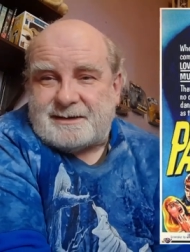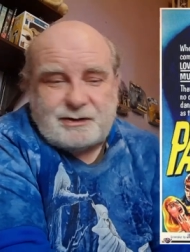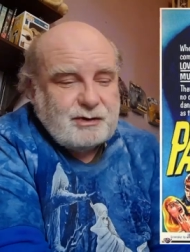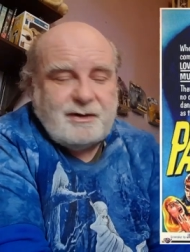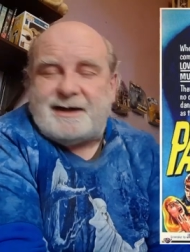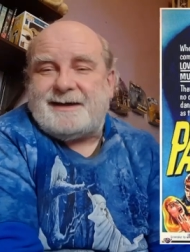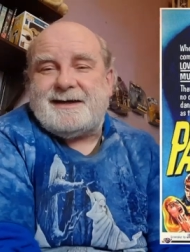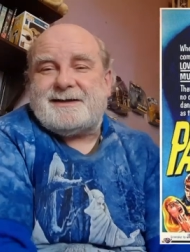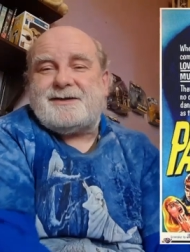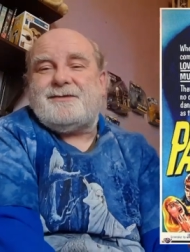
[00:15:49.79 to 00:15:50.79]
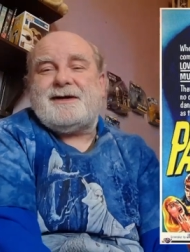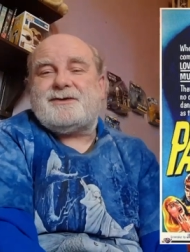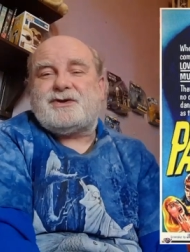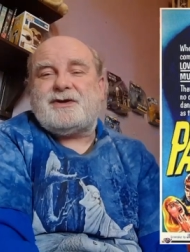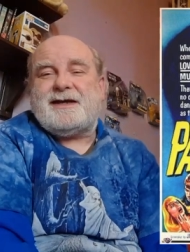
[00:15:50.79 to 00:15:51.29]
treat. It's a real
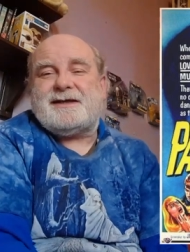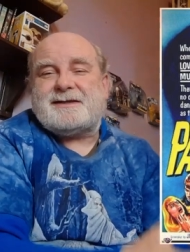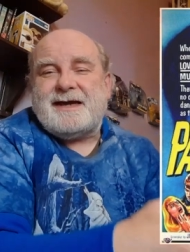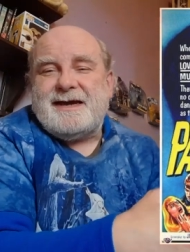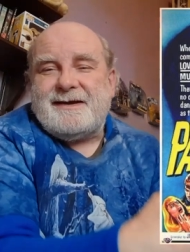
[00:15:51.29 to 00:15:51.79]
treat.